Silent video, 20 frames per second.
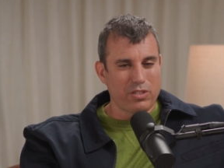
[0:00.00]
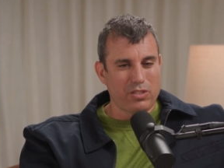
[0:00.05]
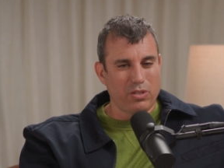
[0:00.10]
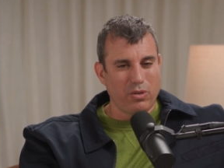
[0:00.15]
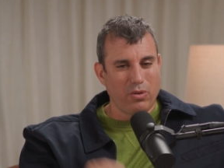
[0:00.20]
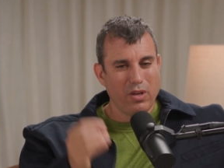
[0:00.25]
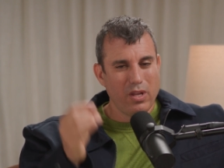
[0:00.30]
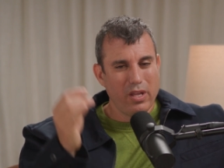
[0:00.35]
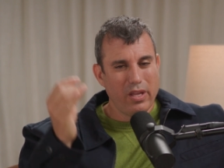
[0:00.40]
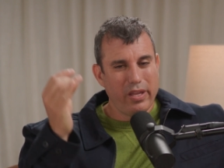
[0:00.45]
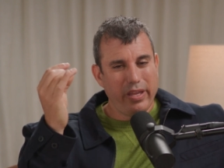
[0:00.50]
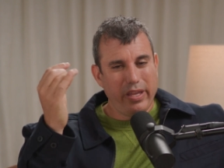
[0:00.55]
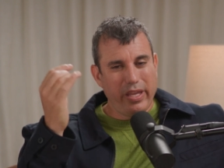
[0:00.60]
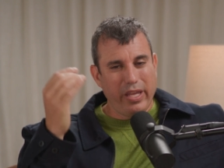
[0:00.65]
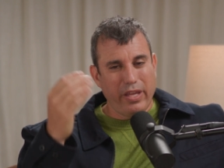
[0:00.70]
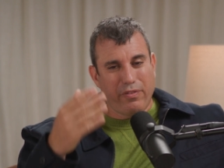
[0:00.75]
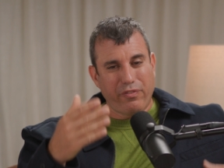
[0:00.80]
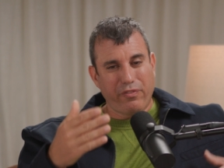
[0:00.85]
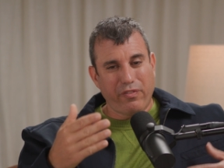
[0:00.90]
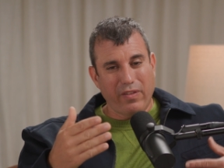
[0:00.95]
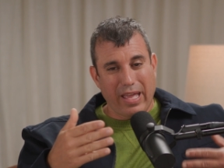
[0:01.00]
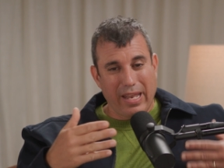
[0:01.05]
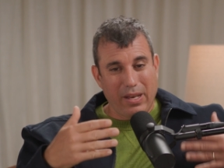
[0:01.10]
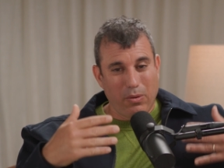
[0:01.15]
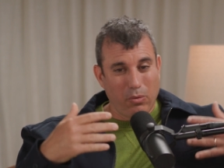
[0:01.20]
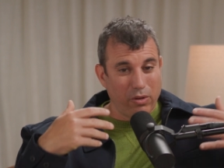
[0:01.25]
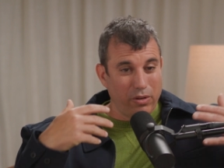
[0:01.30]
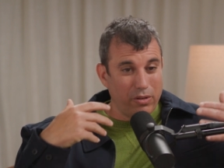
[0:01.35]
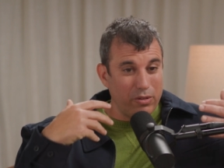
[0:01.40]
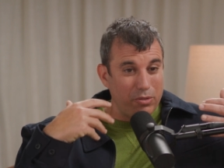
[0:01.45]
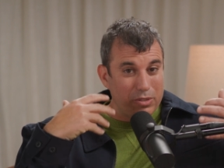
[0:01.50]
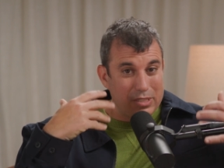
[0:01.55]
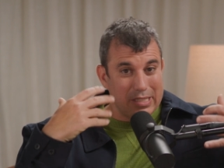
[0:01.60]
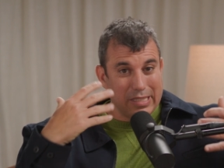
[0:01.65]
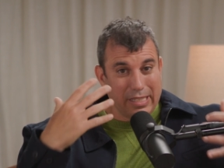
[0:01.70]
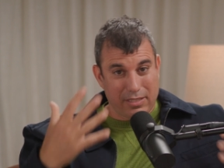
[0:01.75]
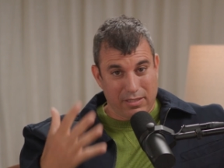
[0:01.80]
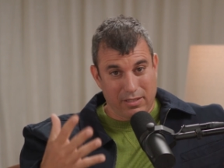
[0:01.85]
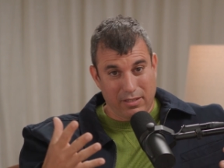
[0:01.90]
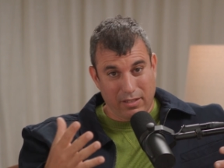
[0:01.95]
So if anyone who's
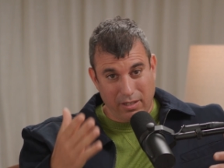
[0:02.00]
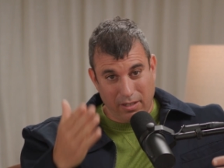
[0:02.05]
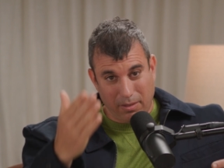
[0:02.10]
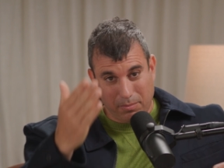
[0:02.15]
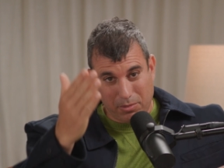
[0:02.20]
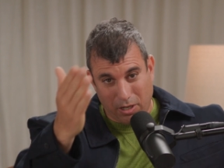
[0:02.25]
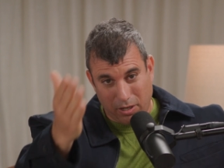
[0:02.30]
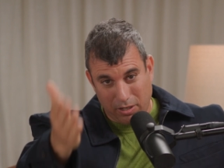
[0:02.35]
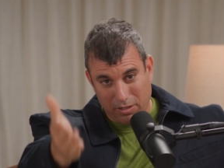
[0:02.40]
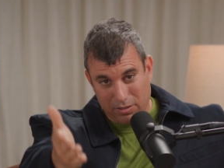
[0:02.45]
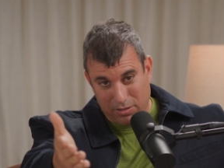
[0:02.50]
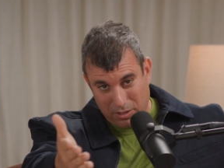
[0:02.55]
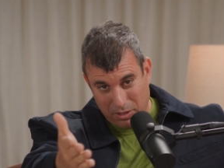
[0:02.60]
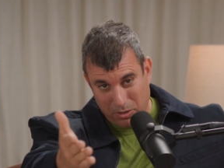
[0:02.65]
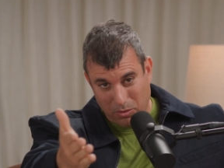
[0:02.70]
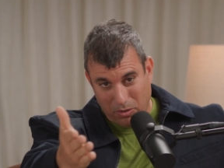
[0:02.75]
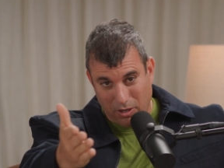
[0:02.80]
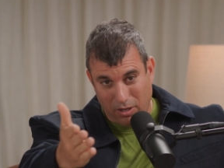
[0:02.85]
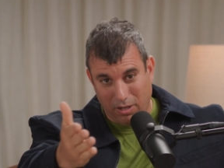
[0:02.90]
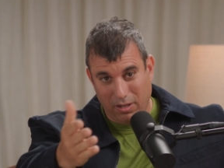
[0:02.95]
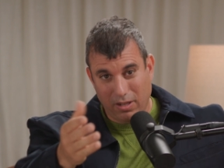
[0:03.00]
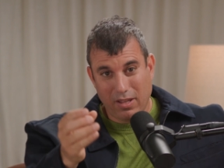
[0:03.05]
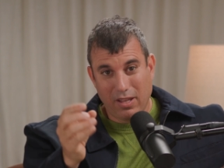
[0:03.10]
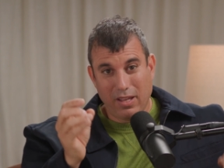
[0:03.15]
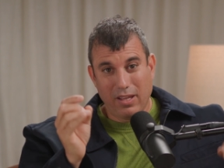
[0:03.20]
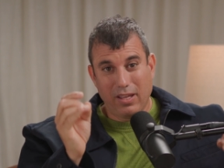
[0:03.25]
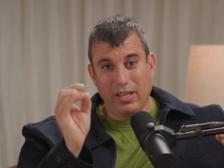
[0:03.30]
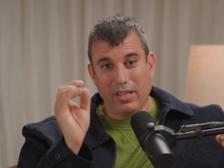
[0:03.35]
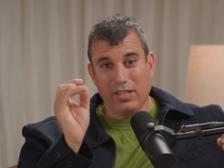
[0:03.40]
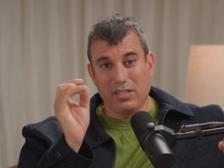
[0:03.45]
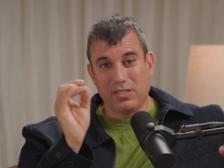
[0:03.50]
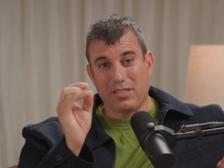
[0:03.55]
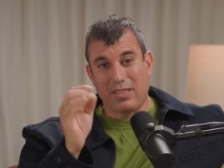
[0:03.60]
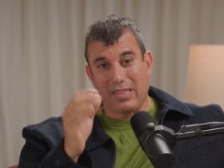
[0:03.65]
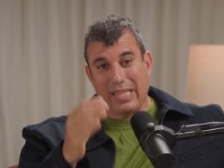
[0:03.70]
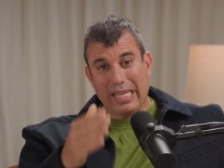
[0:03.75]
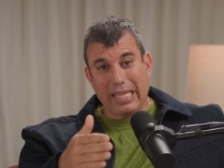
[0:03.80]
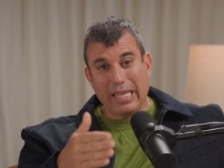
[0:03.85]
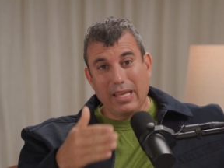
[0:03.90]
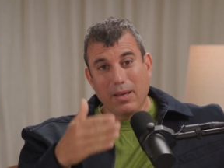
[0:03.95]
listening, I'm talking to you all, is
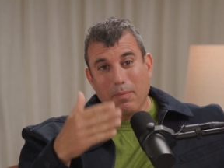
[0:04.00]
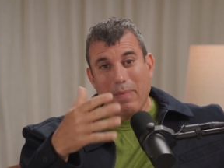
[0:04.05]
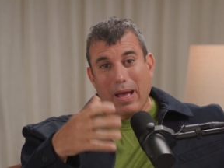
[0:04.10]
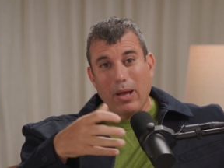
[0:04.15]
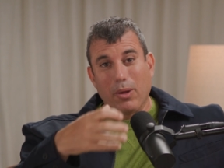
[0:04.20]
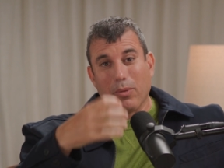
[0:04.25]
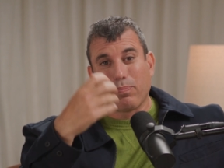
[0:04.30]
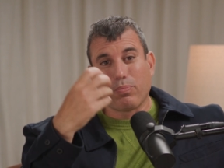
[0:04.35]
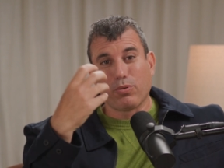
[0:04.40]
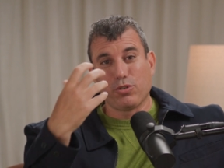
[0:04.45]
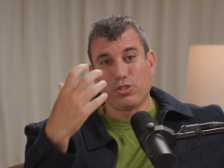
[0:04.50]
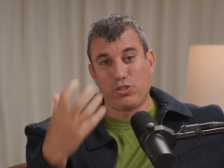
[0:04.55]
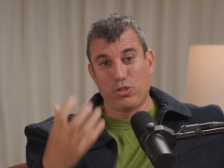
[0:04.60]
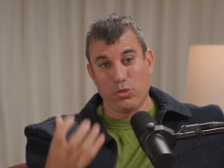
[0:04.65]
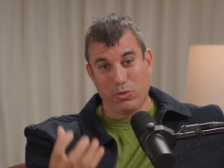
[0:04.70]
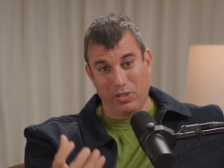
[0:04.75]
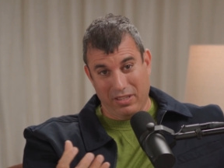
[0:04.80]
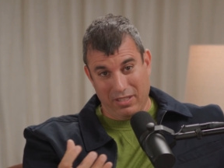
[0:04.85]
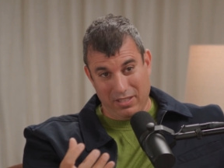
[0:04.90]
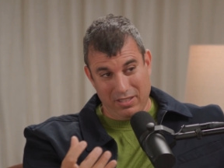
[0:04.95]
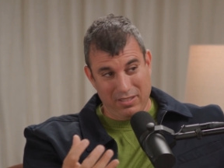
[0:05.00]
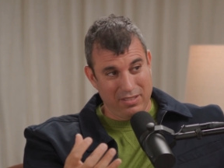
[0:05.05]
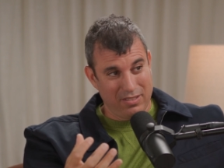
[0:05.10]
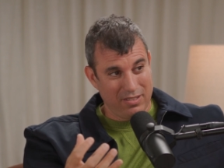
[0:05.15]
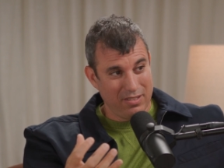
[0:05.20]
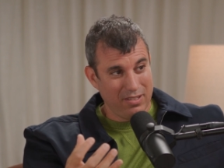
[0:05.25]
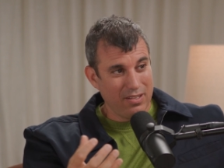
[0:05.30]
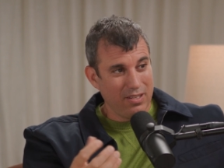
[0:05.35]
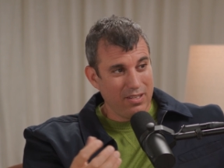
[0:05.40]
thinking about pursuing this,